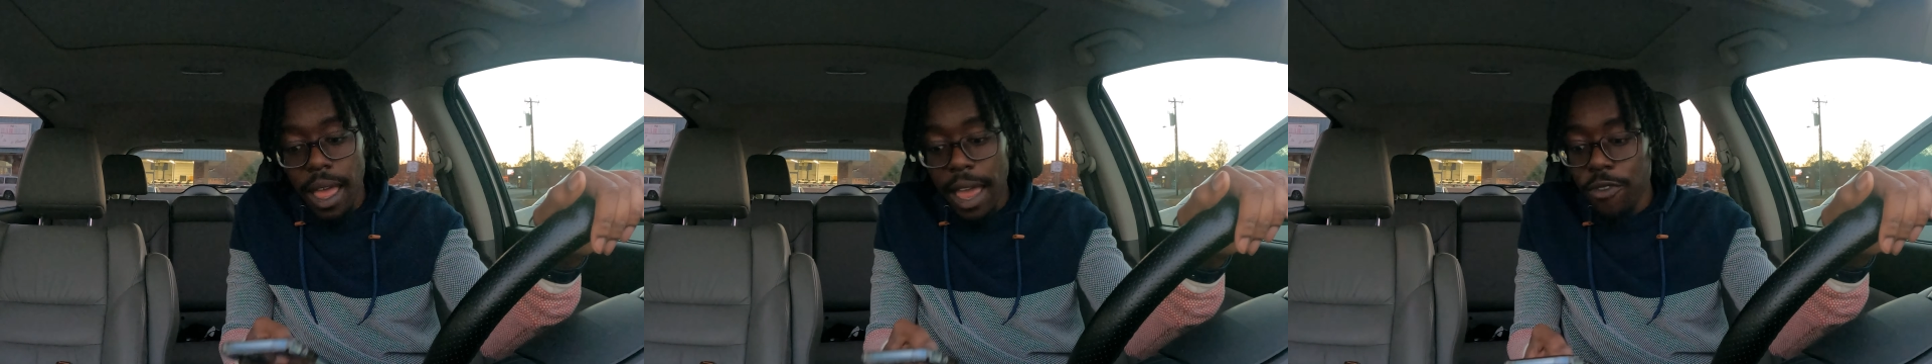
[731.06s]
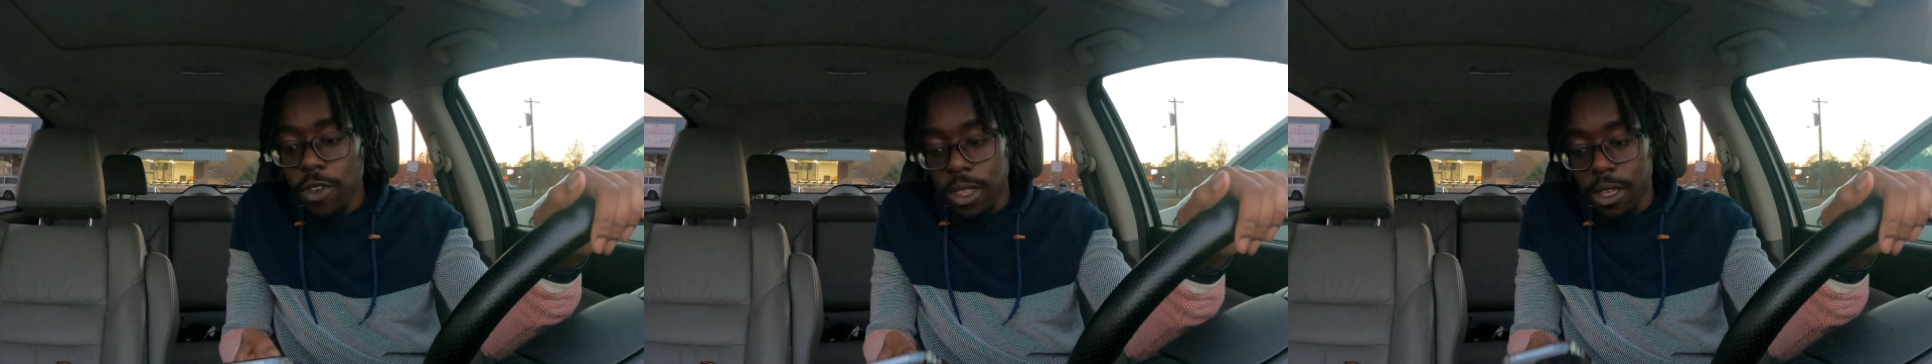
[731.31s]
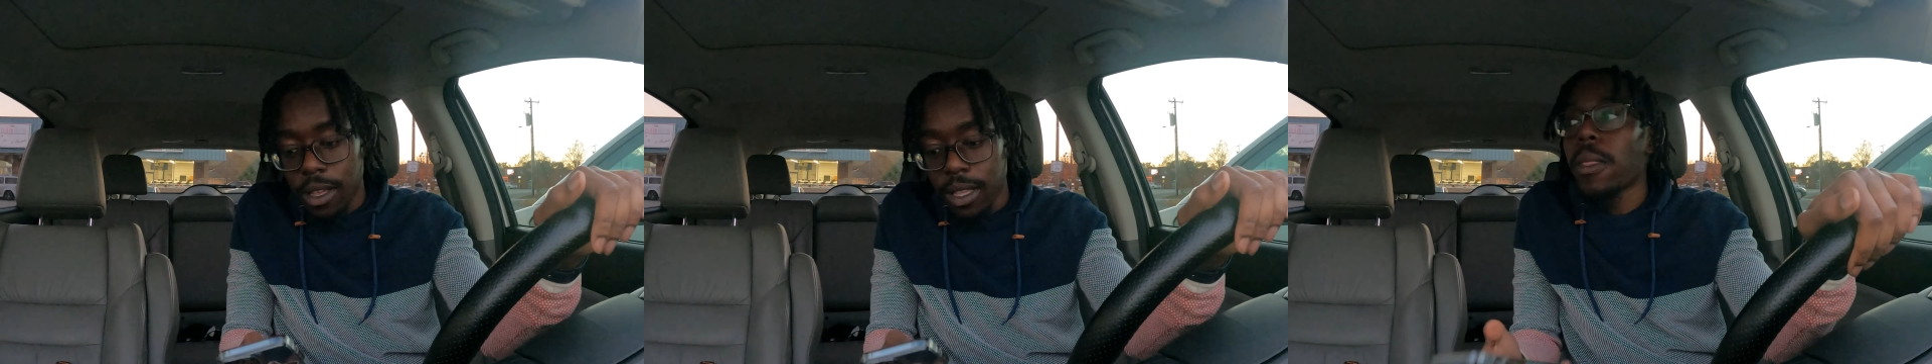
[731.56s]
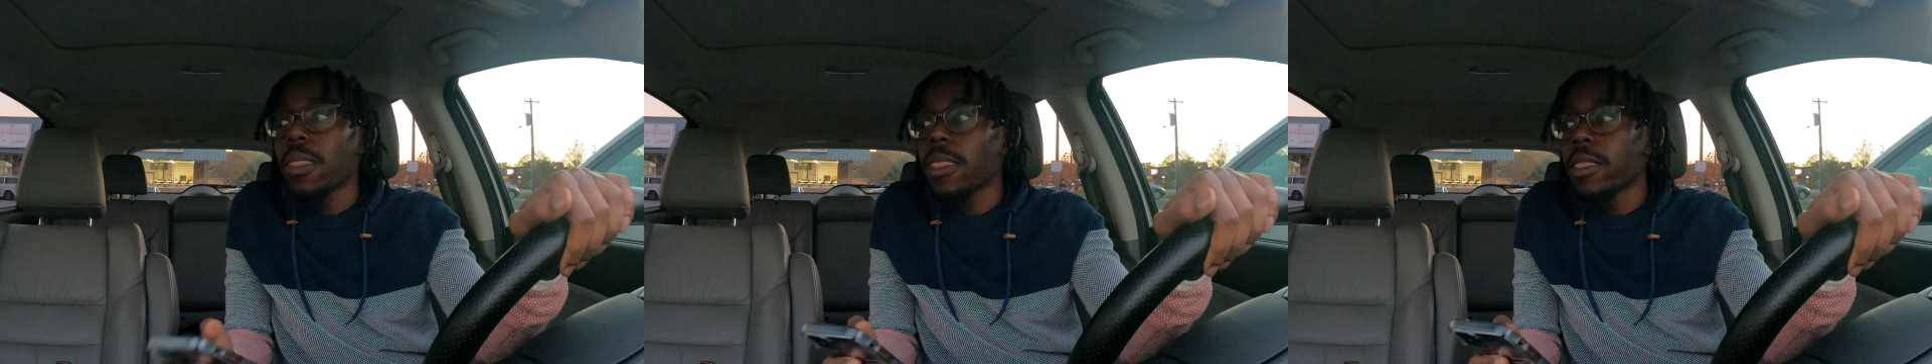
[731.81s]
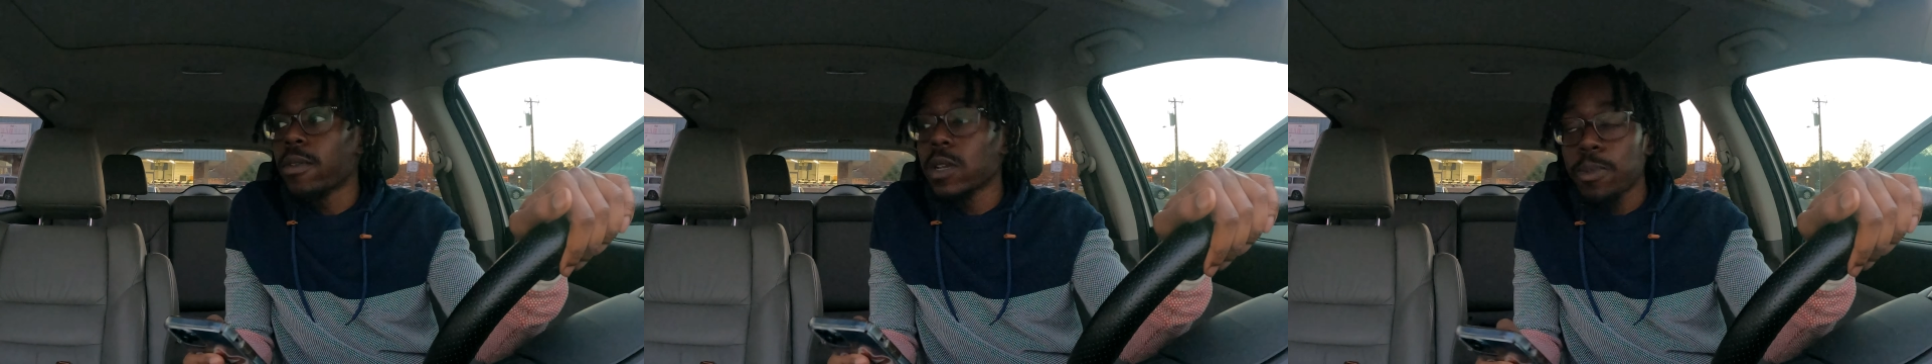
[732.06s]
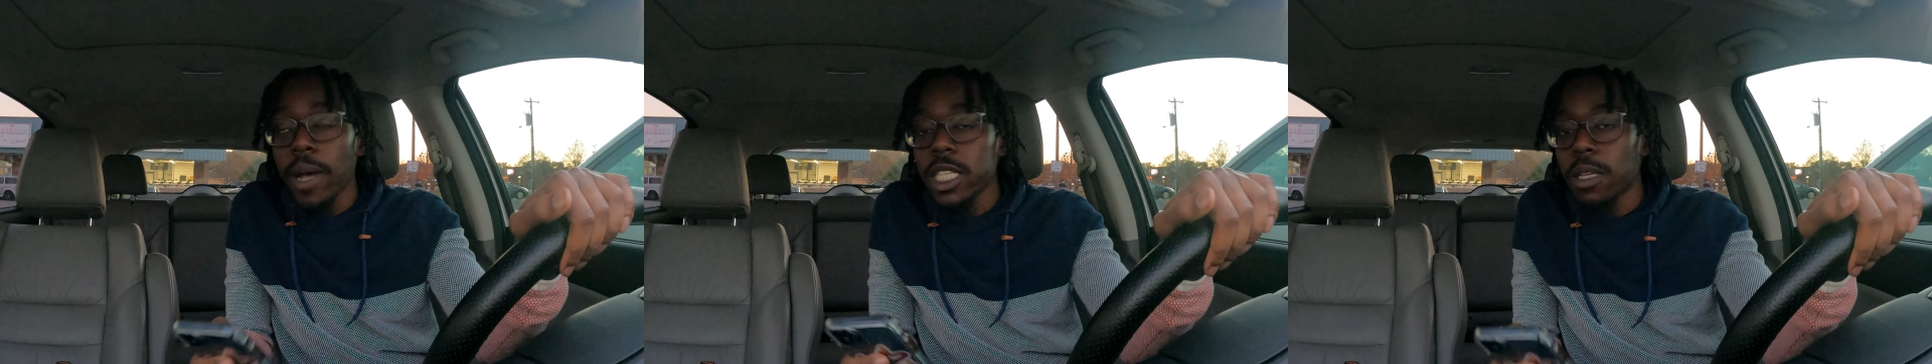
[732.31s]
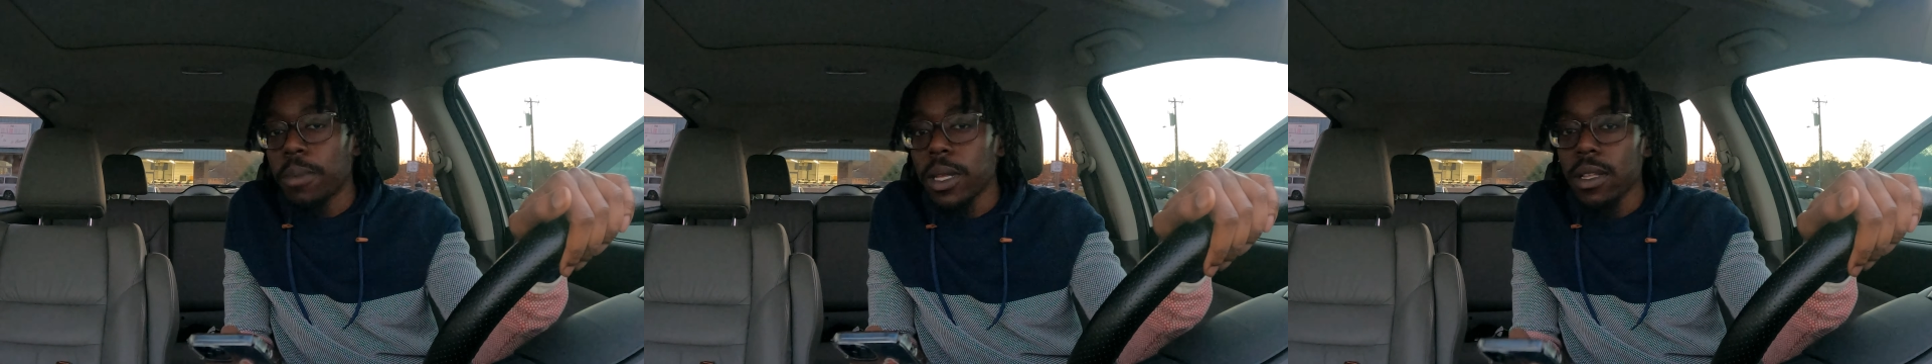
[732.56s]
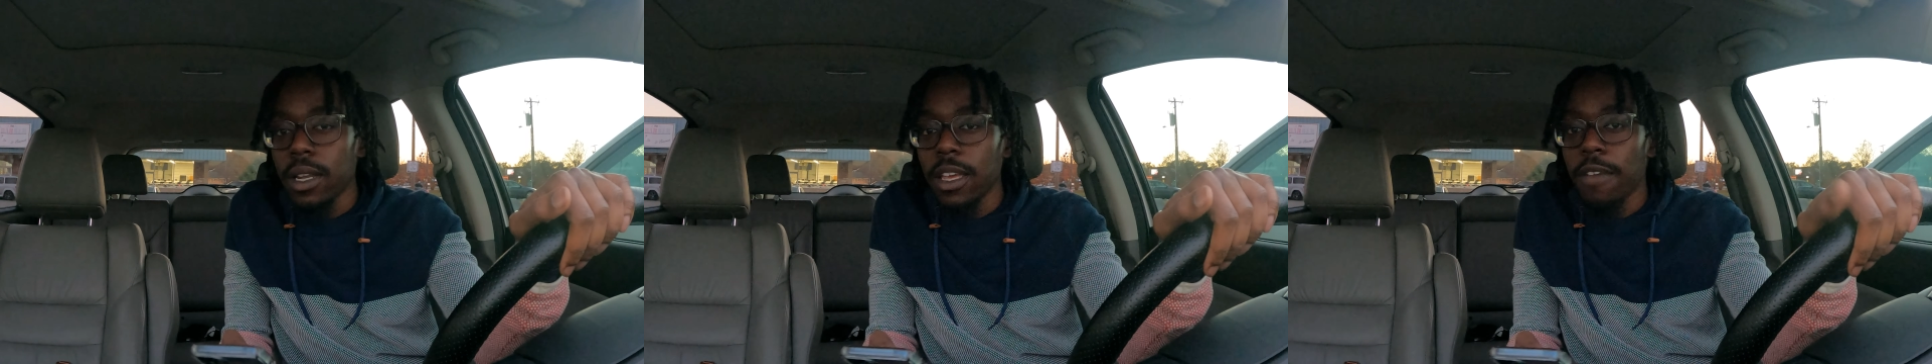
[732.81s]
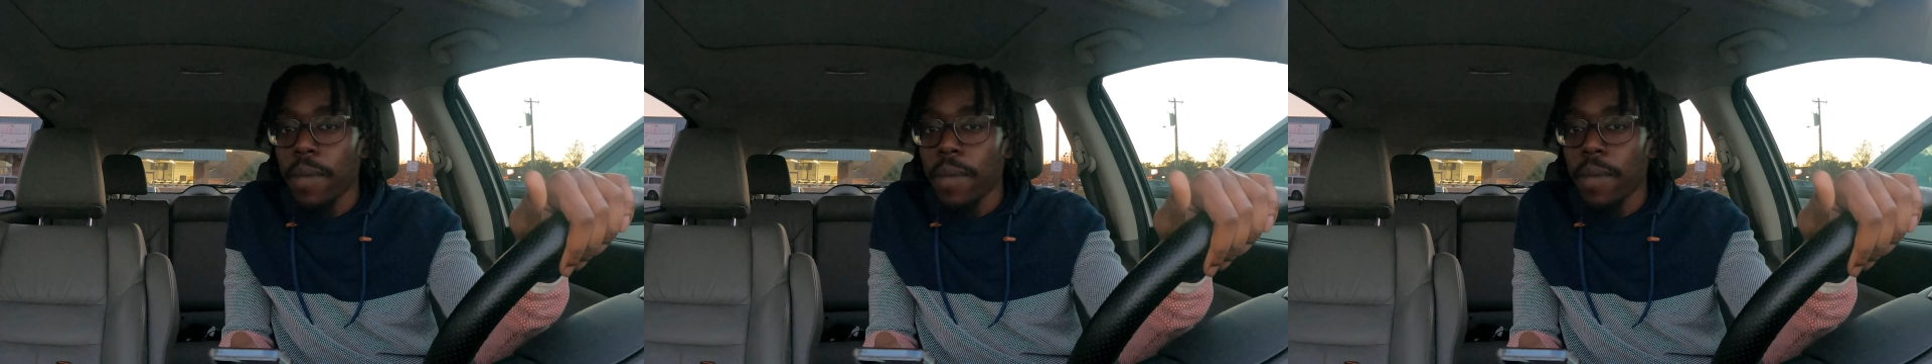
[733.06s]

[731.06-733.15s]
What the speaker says: everything. The responsibility of